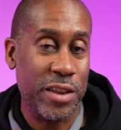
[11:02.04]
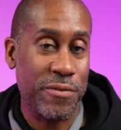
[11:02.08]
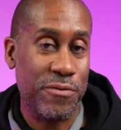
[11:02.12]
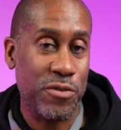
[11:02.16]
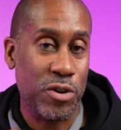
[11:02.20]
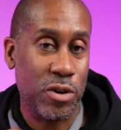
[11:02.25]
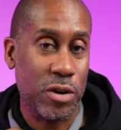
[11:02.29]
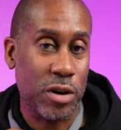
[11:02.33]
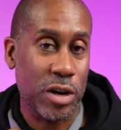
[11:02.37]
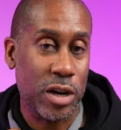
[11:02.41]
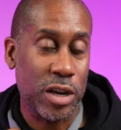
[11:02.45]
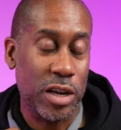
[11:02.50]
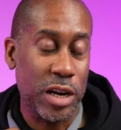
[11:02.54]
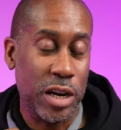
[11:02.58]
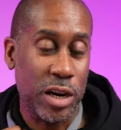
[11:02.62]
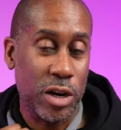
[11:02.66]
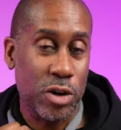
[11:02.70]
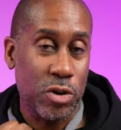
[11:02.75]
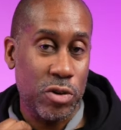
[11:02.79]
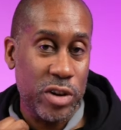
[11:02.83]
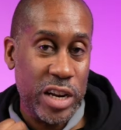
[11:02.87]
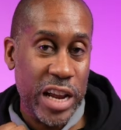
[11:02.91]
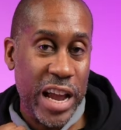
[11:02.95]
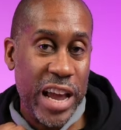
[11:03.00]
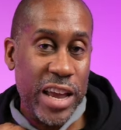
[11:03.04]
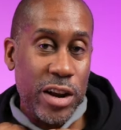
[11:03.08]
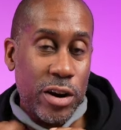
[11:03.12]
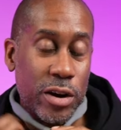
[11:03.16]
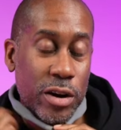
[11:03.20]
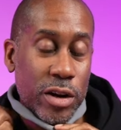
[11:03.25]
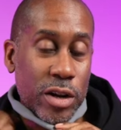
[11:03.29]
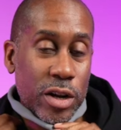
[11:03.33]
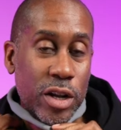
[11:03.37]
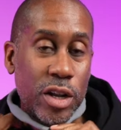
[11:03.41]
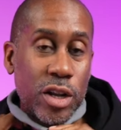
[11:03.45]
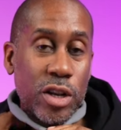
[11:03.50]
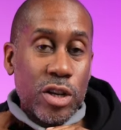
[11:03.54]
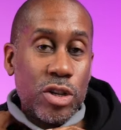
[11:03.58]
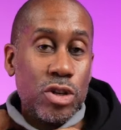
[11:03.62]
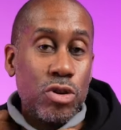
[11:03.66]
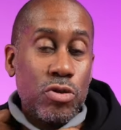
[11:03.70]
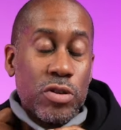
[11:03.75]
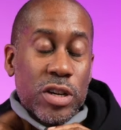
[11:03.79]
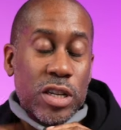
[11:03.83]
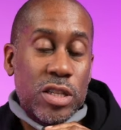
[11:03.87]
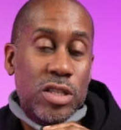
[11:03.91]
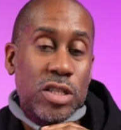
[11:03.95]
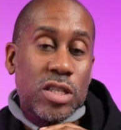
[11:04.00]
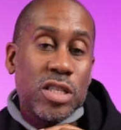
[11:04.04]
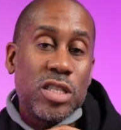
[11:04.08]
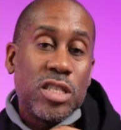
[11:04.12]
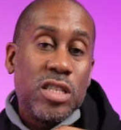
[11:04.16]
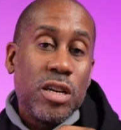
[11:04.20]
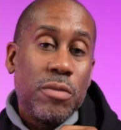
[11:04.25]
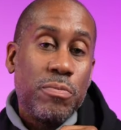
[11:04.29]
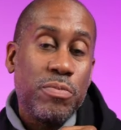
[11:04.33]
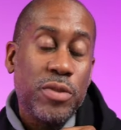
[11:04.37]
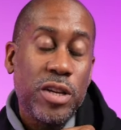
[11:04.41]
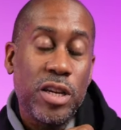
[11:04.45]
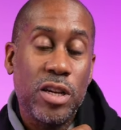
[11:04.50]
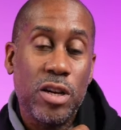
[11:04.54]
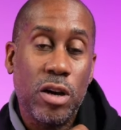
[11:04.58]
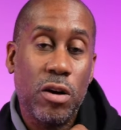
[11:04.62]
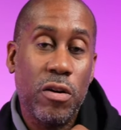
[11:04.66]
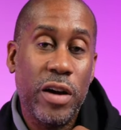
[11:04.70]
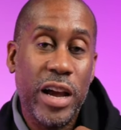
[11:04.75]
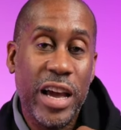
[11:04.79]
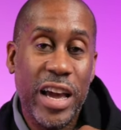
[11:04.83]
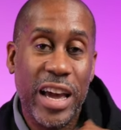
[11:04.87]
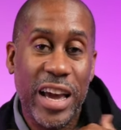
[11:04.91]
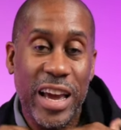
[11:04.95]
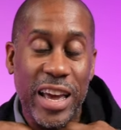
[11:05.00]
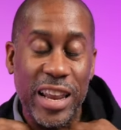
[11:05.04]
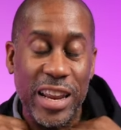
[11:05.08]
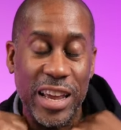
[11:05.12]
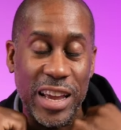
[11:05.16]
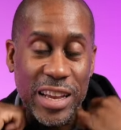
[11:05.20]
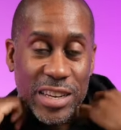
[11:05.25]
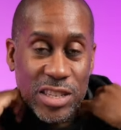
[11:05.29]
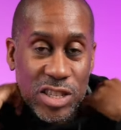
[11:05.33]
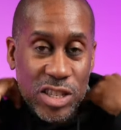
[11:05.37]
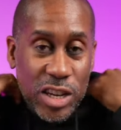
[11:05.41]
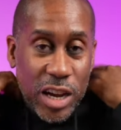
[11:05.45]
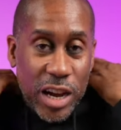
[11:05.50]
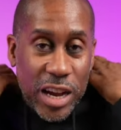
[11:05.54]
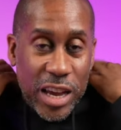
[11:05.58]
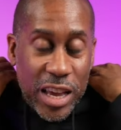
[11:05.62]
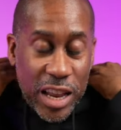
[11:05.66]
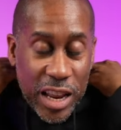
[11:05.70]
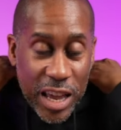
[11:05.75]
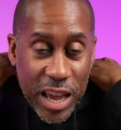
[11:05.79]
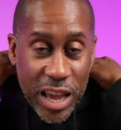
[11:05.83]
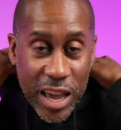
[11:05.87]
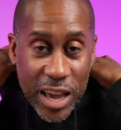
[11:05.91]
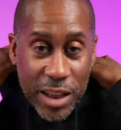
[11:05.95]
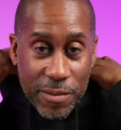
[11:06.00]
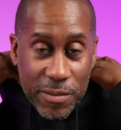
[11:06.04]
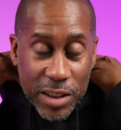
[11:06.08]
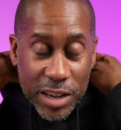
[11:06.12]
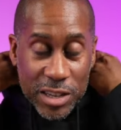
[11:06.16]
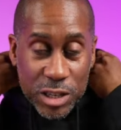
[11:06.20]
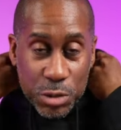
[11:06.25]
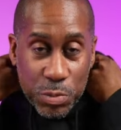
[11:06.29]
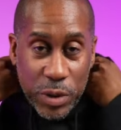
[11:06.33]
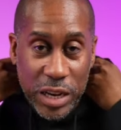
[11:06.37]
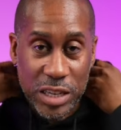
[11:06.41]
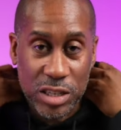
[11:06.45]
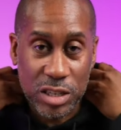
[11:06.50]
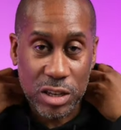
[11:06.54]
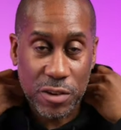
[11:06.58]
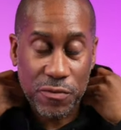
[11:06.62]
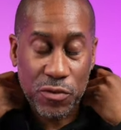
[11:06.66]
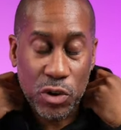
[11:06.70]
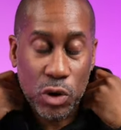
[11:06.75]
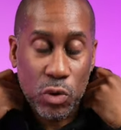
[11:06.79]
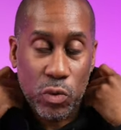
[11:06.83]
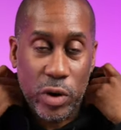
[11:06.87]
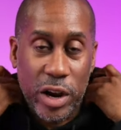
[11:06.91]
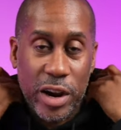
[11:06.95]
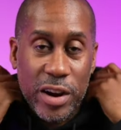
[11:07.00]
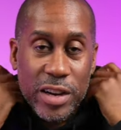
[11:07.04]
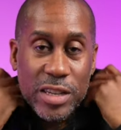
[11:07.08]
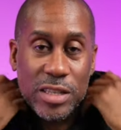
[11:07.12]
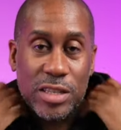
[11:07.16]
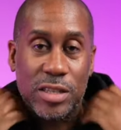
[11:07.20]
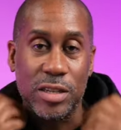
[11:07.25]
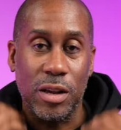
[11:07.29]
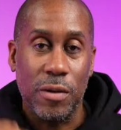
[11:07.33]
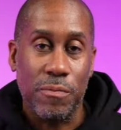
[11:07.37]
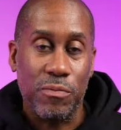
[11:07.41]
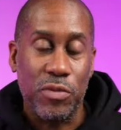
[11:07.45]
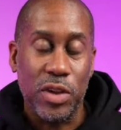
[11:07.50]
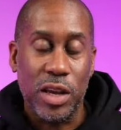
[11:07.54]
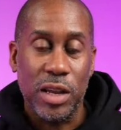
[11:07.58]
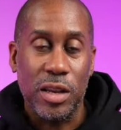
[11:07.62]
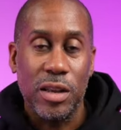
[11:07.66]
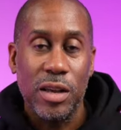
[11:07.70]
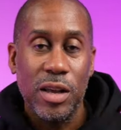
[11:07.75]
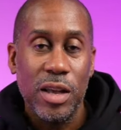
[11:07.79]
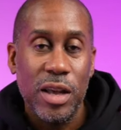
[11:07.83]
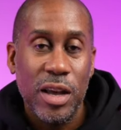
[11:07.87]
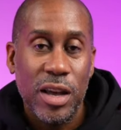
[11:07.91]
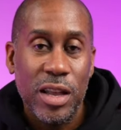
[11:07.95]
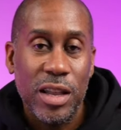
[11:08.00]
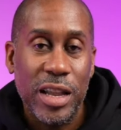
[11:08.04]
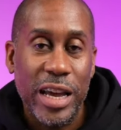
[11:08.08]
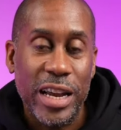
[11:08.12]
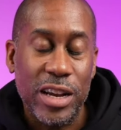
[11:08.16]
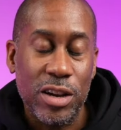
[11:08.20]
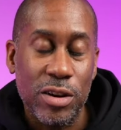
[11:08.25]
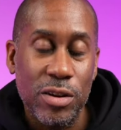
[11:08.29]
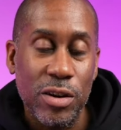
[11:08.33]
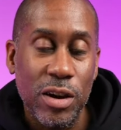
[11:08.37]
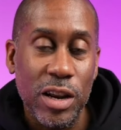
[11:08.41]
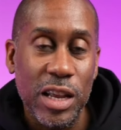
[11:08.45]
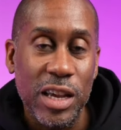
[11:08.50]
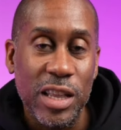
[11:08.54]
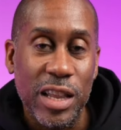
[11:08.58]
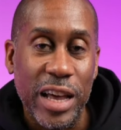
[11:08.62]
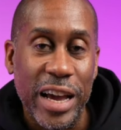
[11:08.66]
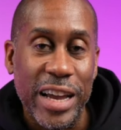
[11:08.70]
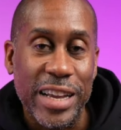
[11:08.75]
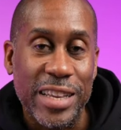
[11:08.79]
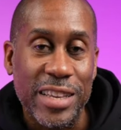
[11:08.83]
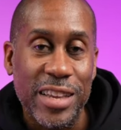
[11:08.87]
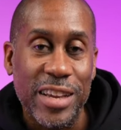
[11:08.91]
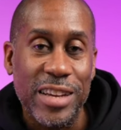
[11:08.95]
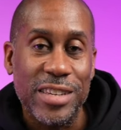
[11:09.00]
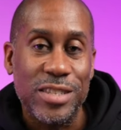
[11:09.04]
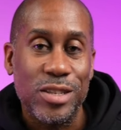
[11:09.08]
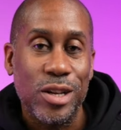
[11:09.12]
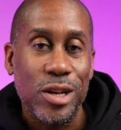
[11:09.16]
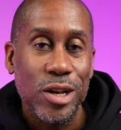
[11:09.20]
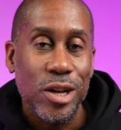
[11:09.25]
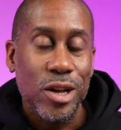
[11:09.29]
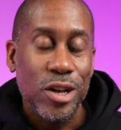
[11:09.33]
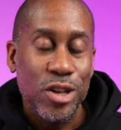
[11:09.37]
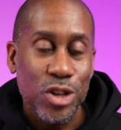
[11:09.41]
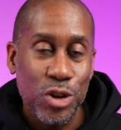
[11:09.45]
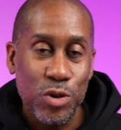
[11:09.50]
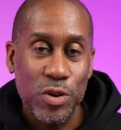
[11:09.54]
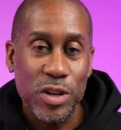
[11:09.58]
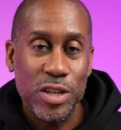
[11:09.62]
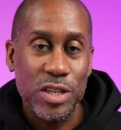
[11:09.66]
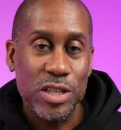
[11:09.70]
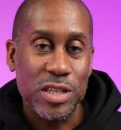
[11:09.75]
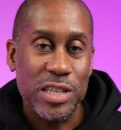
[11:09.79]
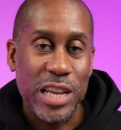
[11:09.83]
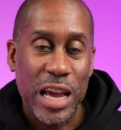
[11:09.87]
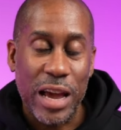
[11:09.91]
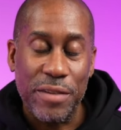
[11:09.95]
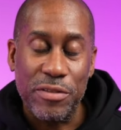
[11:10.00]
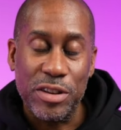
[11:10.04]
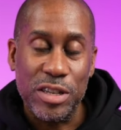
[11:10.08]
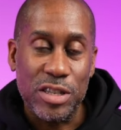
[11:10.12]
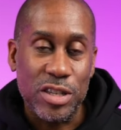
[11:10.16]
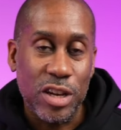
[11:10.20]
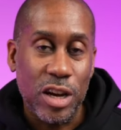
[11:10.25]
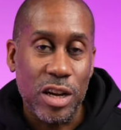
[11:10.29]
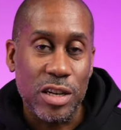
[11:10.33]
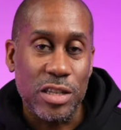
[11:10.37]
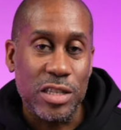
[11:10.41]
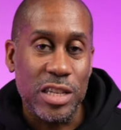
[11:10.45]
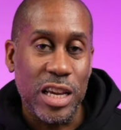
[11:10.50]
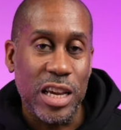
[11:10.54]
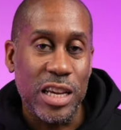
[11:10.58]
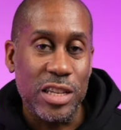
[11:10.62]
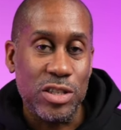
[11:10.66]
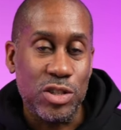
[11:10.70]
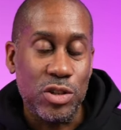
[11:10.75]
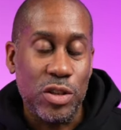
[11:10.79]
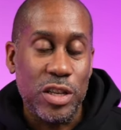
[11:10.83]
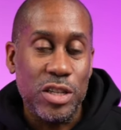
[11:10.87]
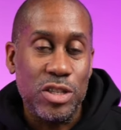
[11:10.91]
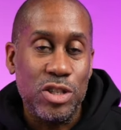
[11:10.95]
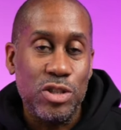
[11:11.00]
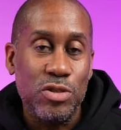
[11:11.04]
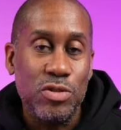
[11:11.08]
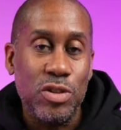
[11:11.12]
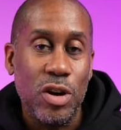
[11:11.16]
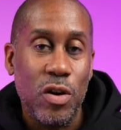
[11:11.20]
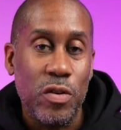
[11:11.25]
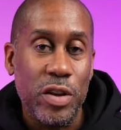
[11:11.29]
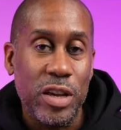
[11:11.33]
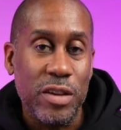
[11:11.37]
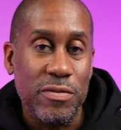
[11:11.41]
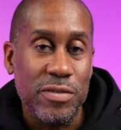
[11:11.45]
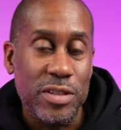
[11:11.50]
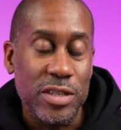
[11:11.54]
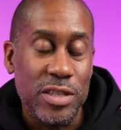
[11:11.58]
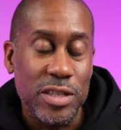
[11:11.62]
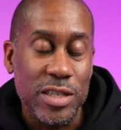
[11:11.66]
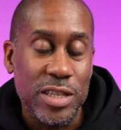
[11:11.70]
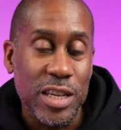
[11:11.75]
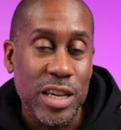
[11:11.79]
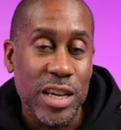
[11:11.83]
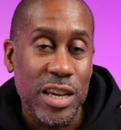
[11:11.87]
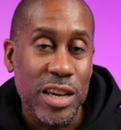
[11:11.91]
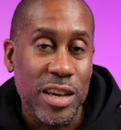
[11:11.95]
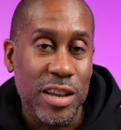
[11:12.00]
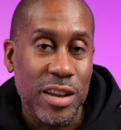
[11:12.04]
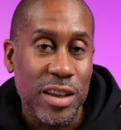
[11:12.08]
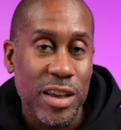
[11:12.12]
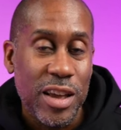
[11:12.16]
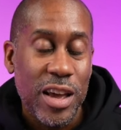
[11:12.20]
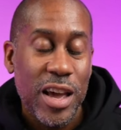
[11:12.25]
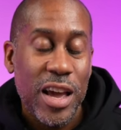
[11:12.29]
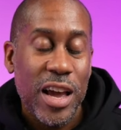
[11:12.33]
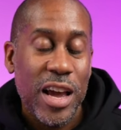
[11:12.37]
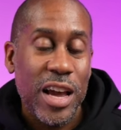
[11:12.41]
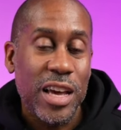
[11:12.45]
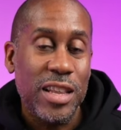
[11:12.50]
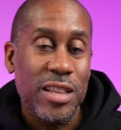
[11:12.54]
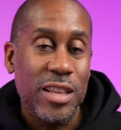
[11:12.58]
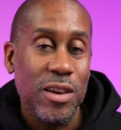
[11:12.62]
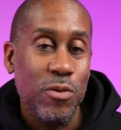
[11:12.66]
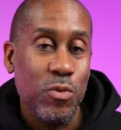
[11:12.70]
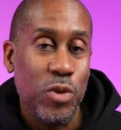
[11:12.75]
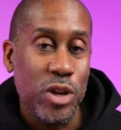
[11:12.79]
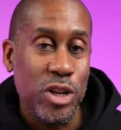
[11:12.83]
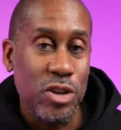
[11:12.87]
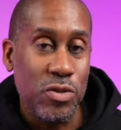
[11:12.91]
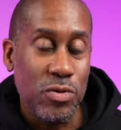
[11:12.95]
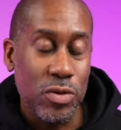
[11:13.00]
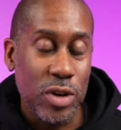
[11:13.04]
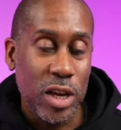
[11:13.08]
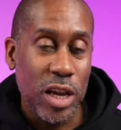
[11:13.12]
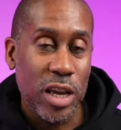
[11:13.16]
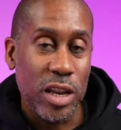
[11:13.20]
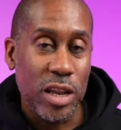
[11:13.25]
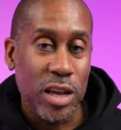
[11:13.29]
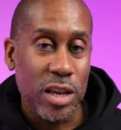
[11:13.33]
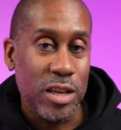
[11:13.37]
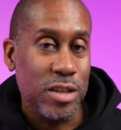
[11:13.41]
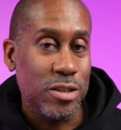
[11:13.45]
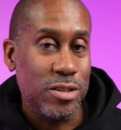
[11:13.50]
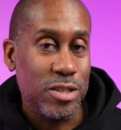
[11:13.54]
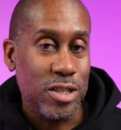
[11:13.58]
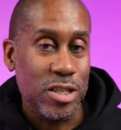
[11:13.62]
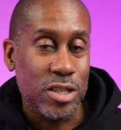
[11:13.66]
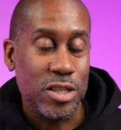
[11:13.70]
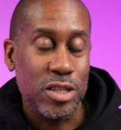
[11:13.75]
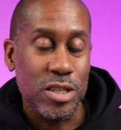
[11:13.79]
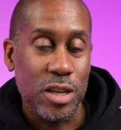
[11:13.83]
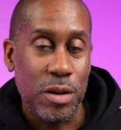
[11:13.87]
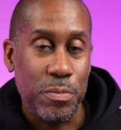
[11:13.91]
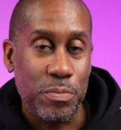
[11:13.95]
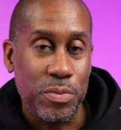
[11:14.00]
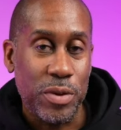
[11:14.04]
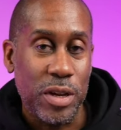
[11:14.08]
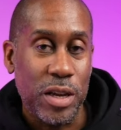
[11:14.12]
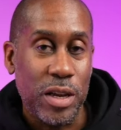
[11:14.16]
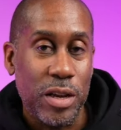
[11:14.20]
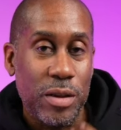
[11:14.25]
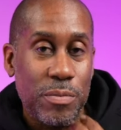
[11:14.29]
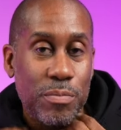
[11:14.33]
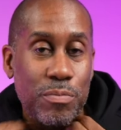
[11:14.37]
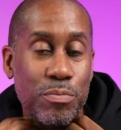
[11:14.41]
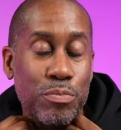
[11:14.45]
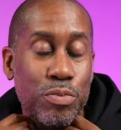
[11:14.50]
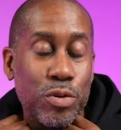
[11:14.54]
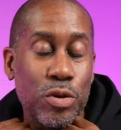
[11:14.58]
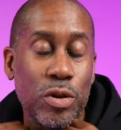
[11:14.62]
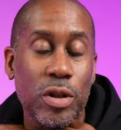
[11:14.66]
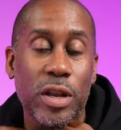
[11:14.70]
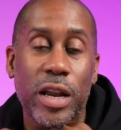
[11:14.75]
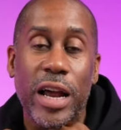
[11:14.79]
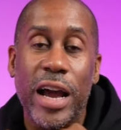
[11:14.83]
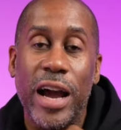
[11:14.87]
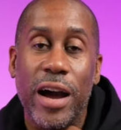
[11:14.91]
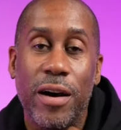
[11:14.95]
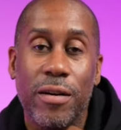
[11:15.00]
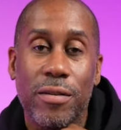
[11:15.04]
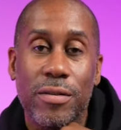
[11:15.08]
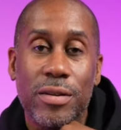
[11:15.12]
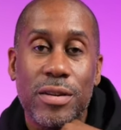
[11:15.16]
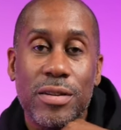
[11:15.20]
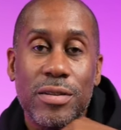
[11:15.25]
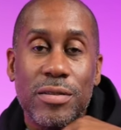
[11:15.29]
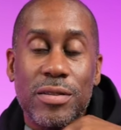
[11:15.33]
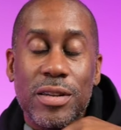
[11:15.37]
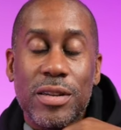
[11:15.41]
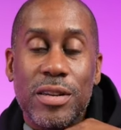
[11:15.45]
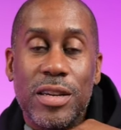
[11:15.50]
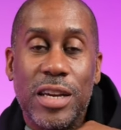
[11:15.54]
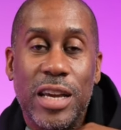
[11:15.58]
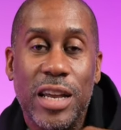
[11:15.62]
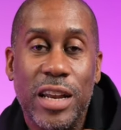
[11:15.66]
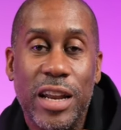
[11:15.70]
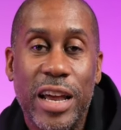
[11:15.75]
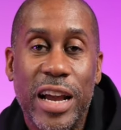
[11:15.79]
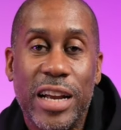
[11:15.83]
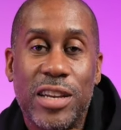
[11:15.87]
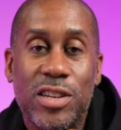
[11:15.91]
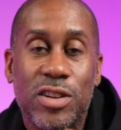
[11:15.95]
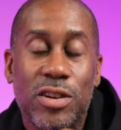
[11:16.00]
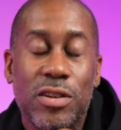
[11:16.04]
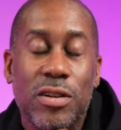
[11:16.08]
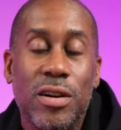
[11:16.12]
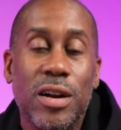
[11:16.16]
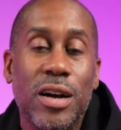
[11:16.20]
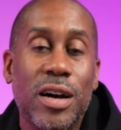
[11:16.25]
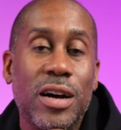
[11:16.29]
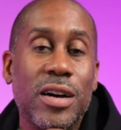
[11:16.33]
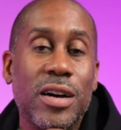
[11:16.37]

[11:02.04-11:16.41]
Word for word: if you're a creator, you can just simply go ahead and tuck it in, especially if you're wearing something like a hoodie like this. You can just have it tucked in so that you don't even see it. And then when you need it, you just simply pull it out, connect your